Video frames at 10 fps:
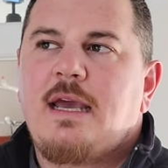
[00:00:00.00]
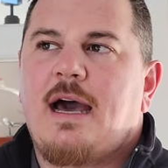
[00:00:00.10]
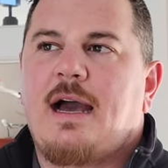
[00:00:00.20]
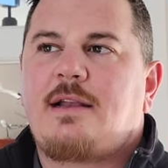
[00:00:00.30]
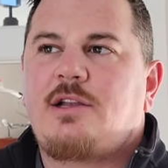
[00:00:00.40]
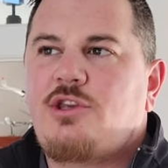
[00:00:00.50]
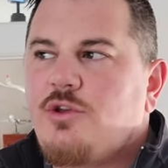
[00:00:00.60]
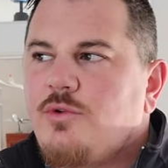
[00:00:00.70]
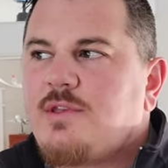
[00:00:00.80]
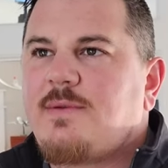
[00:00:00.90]
Uh, could
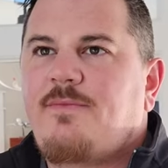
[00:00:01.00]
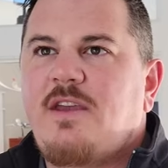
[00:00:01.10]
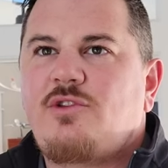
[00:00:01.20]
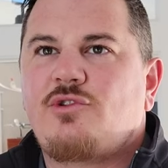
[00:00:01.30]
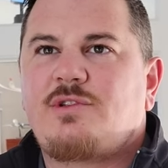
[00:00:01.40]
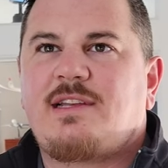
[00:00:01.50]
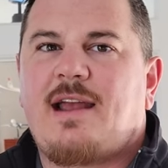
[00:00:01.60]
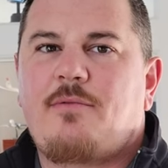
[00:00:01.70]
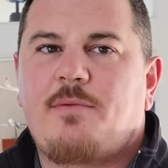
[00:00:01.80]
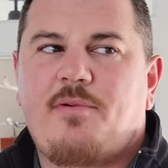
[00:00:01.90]
use some features that
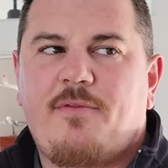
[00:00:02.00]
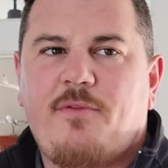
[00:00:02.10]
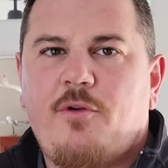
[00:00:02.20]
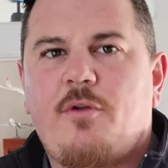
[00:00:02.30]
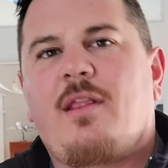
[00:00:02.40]
I would prefer,